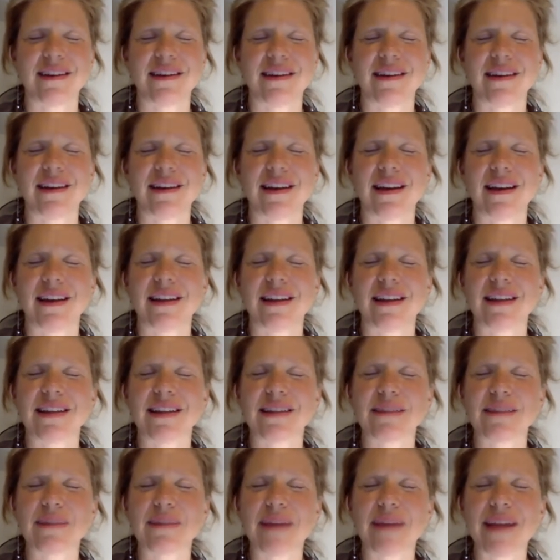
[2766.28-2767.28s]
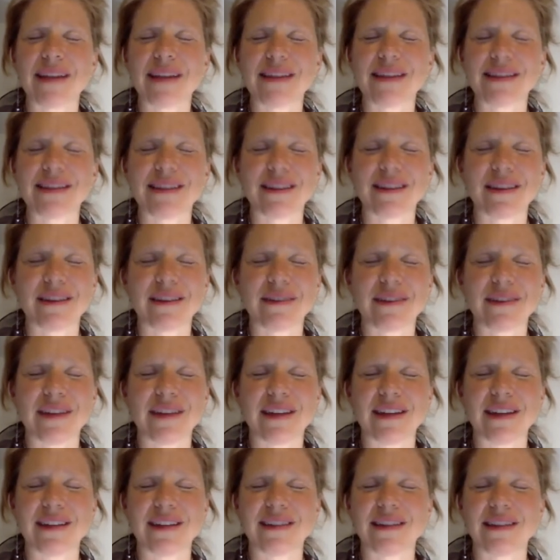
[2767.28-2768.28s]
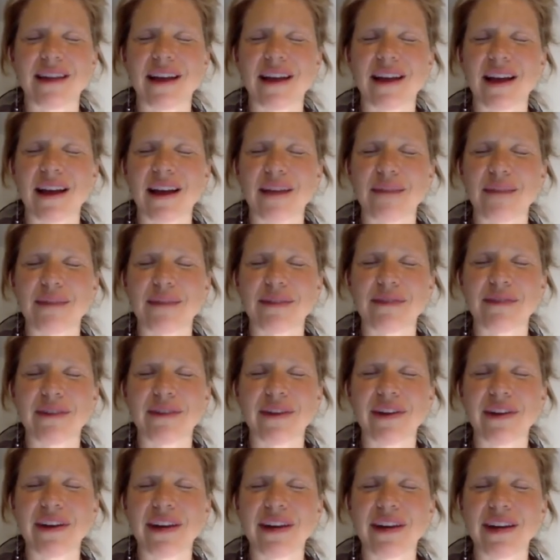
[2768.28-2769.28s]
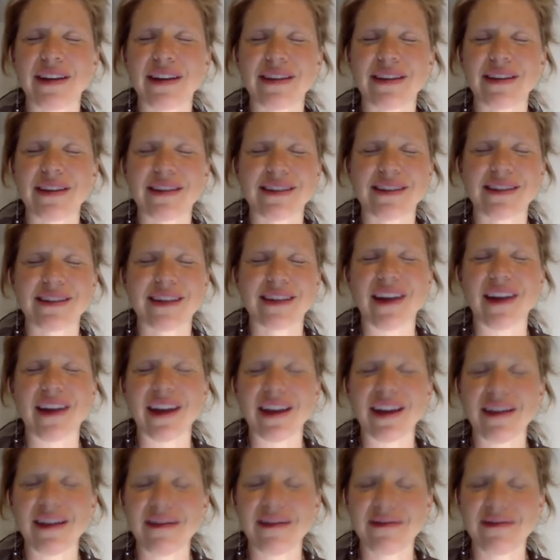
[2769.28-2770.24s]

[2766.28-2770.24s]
and expansive and at times very scary,